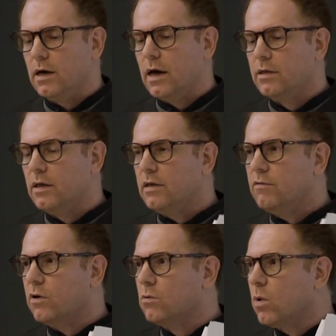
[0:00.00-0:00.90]
And
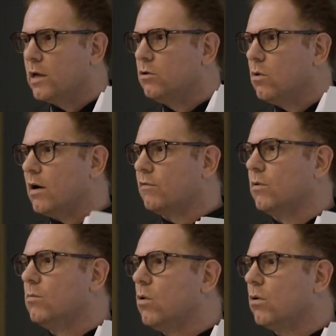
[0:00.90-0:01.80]
even when you have
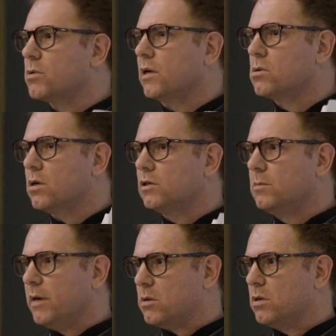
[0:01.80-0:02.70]
more than
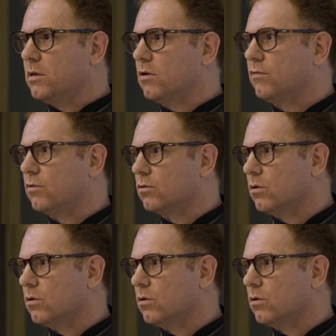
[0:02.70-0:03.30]
30% of